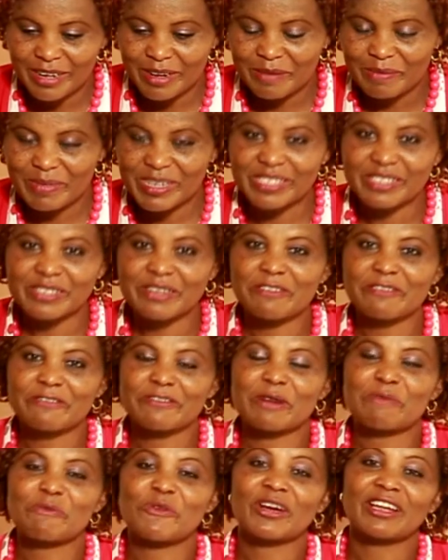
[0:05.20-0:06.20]
Myself,
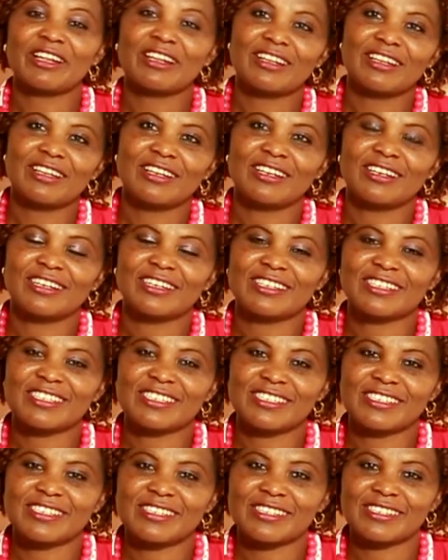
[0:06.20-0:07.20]
I'm well. This
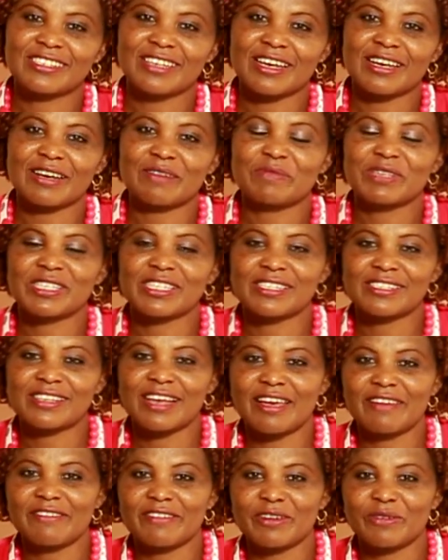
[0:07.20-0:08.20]
is
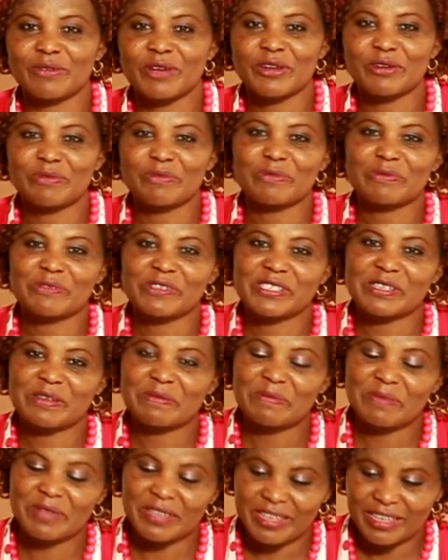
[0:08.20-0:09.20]
Irene
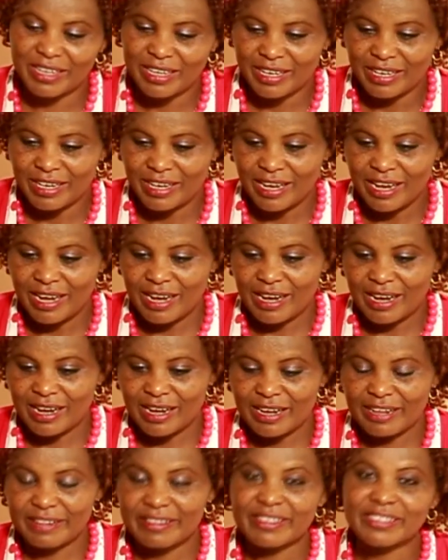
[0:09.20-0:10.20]
Musembi.
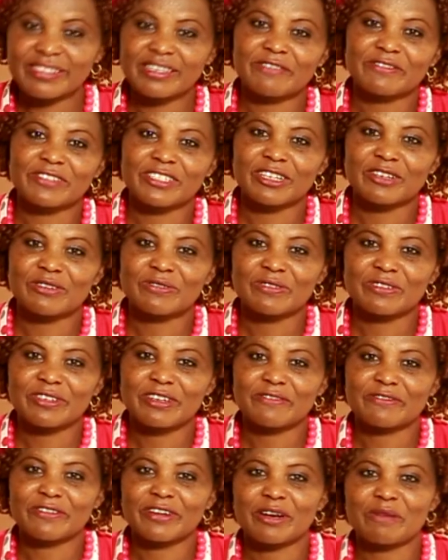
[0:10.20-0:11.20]
This afternoon,
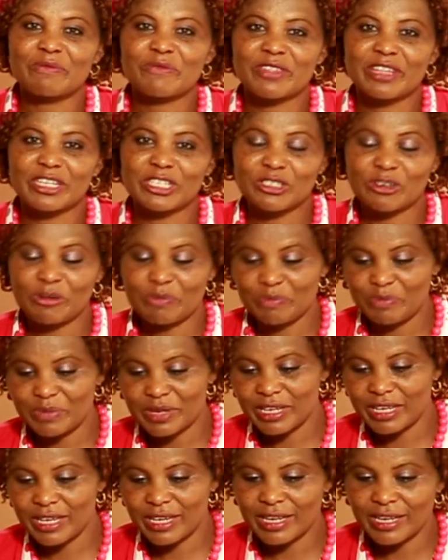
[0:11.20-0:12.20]
I've come with a topic
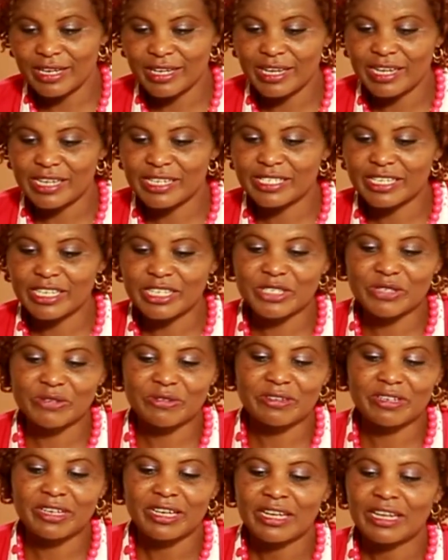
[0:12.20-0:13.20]

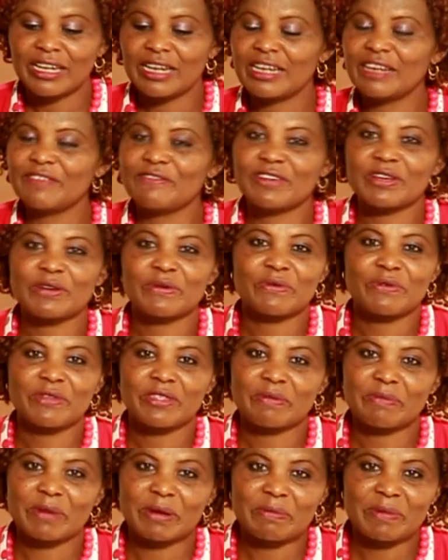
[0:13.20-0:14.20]
entitled Living
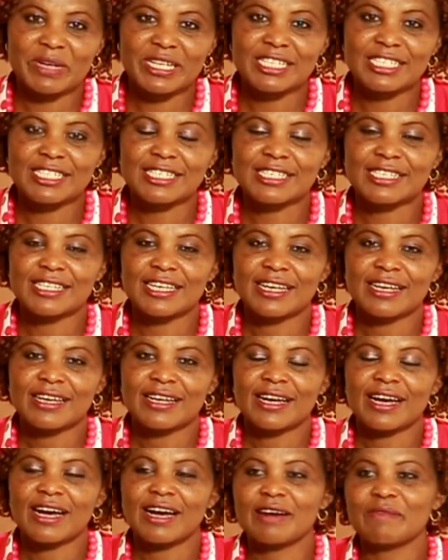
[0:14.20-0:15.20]
with a Purpose.
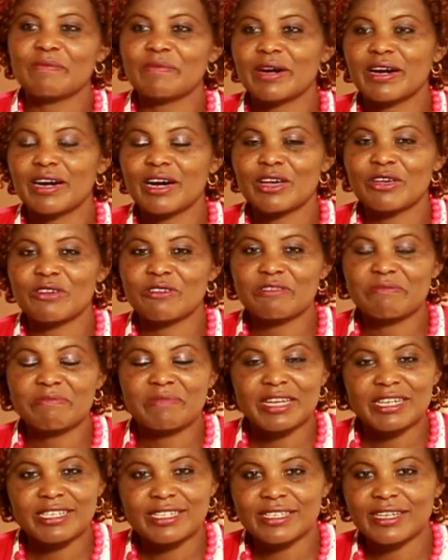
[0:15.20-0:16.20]
I'm a youth
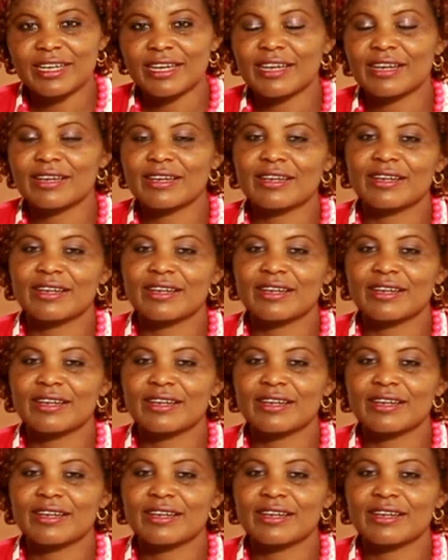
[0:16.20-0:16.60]
mentor,